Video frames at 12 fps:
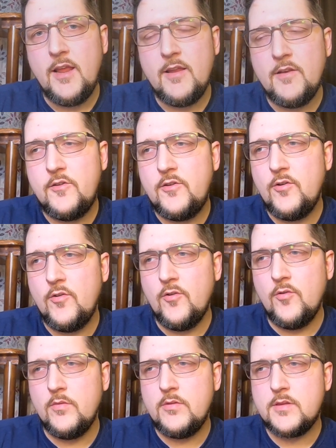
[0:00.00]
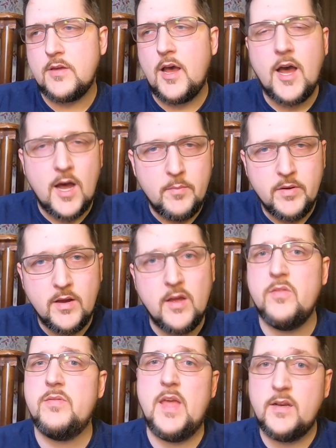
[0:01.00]
into the hobby
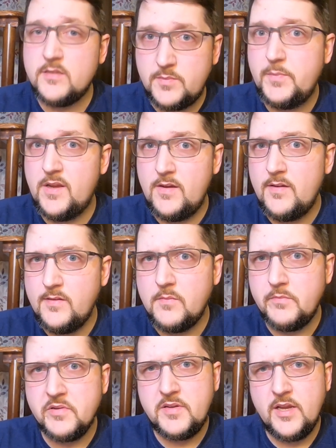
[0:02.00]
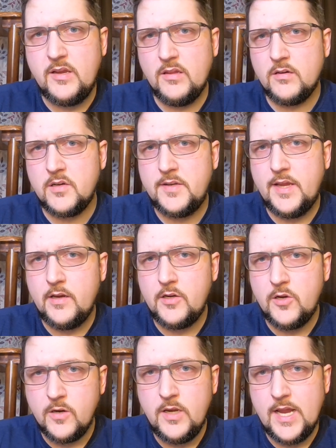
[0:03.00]
on that species in particular to
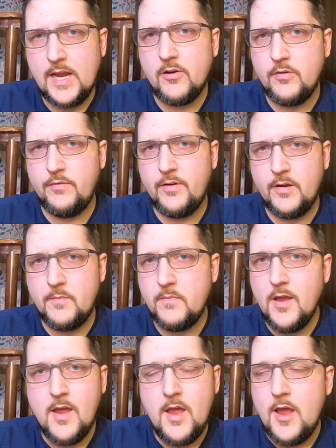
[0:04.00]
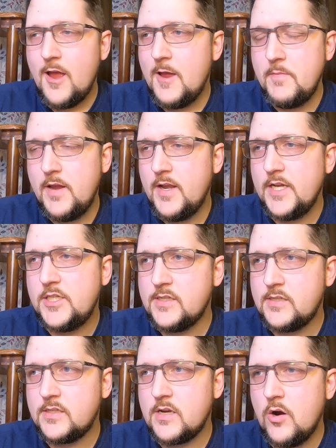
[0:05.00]
take good care of him, I mean, it
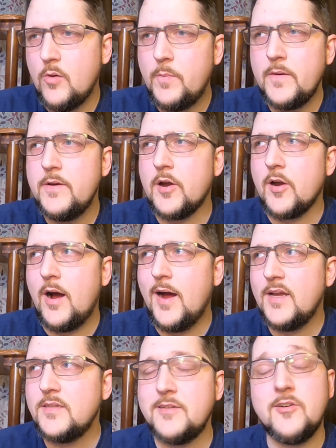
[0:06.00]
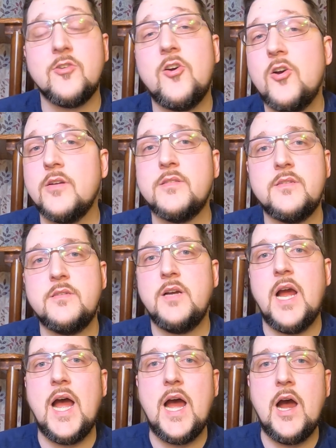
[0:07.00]
just opened our eyes and our hearts
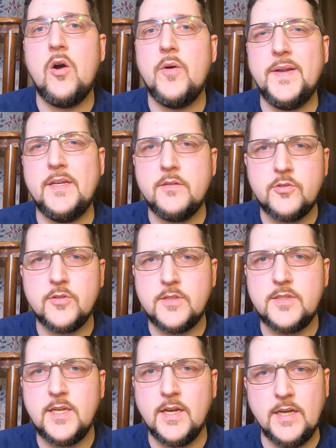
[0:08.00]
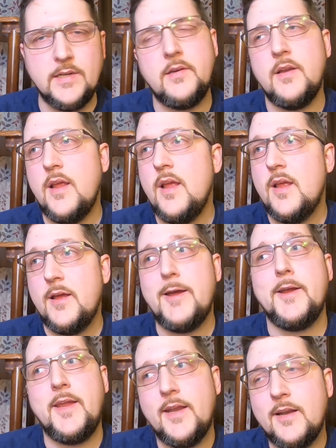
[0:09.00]
to how interesting and,
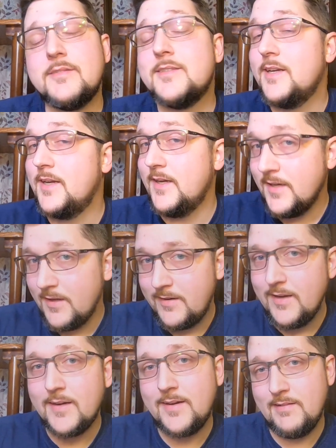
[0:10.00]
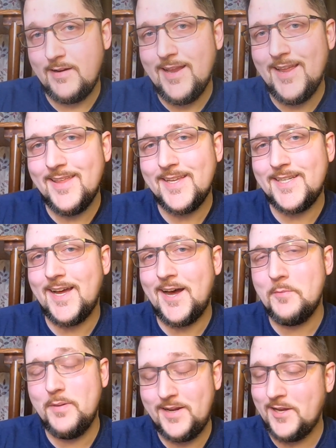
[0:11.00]
again, I'll say it, addicting this
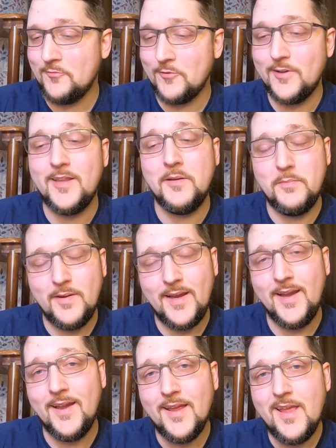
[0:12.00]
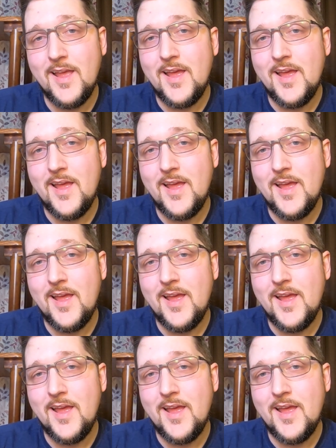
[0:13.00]
hobby can really be.